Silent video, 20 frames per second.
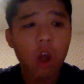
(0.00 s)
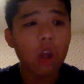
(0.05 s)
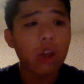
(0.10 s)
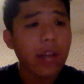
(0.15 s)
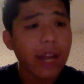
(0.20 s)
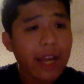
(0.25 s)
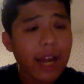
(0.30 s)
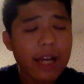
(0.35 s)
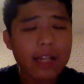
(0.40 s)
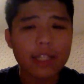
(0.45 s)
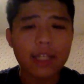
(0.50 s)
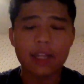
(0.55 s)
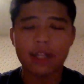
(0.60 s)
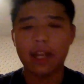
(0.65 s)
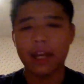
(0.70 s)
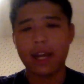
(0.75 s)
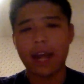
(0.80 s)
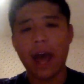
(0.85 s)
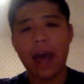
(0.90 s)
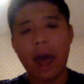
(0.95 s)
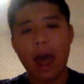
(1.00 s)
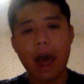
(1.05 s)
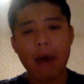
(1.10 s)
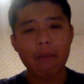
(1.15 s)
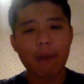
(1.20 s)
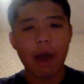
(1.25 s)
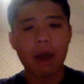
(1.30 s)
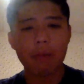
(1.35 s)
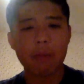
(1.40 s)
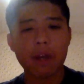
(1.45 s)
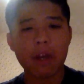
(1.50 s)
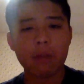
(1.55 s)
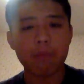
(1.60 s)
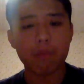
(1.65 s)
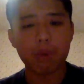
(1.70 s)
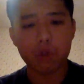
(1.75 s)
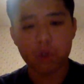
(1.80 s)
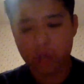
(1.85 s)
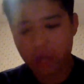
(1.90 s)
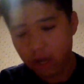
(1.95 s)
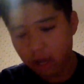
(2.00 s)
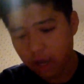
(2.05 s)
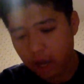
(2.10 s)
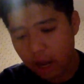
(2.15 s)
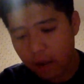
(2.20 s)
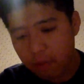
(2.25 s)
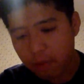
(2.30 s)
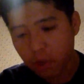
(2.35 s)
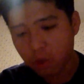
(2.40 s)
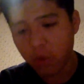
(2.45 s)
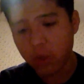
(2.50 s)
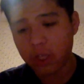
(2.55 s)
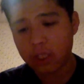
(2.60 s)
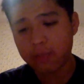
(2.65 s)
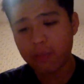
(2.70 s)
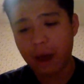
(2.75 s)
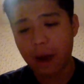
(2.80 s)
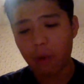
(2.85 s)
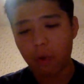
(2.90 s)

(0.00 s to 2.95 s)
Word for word: like I said, like I, am I'm, I'm in, in, in an in between spot